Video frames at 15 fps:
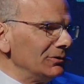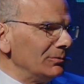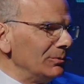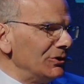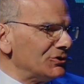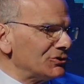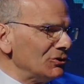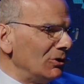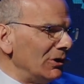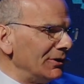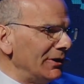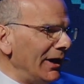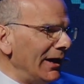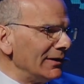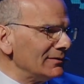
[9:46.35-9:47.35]
We saw
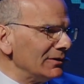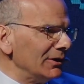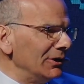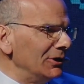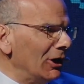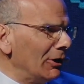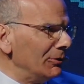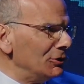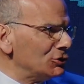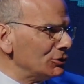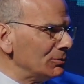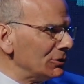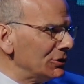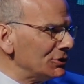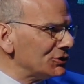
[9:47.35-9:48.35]
that in our
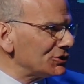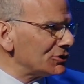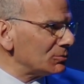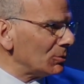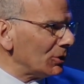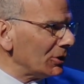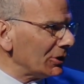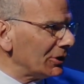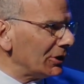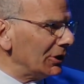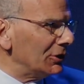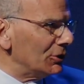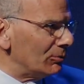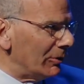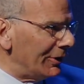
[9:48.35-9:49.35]
interreligious work
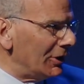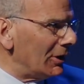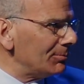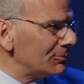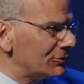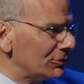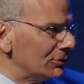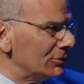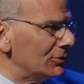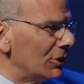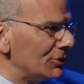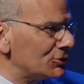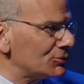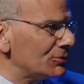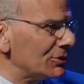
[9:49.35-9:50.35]
in the run-up to
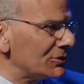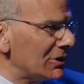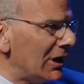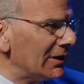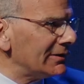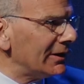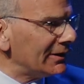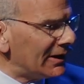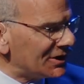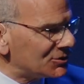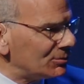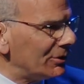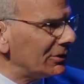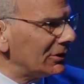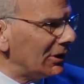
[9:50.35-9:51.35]
Nostra Aetate.
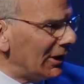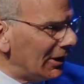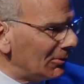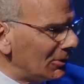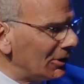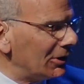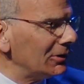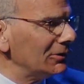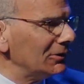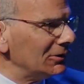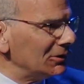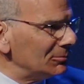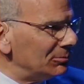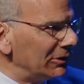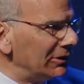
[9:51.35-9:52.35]
That's what our
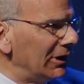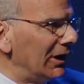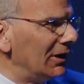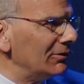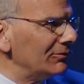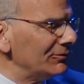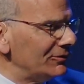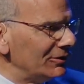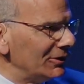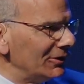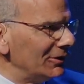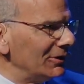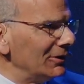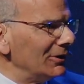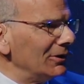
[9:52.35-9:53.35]
beloved
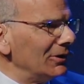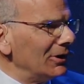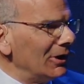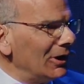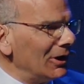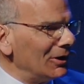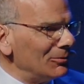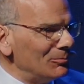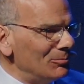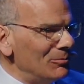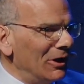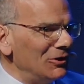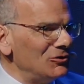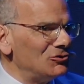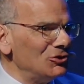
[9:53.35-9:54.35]

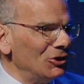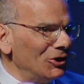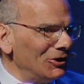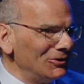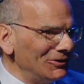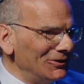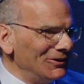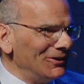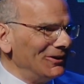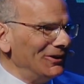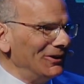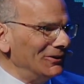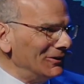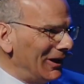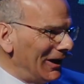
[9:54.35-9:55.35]
mentor
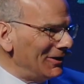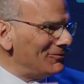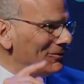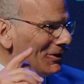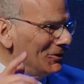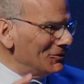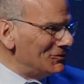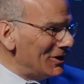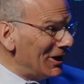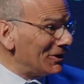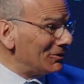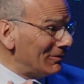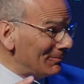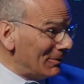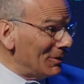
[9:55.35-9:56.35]
in life and in
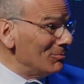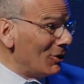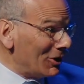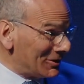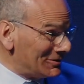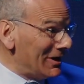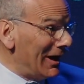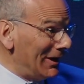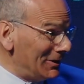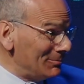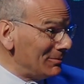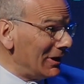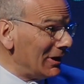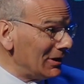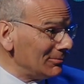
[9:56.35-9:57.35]
death, Rabbi Mark
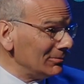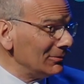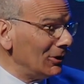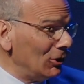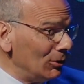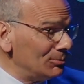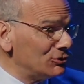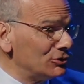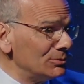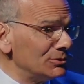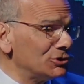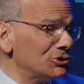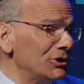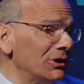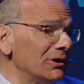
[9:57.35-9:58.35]
Tannenbaum, hoped to
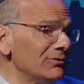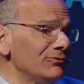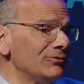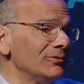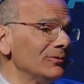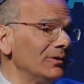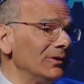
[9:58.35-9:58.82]
achieve.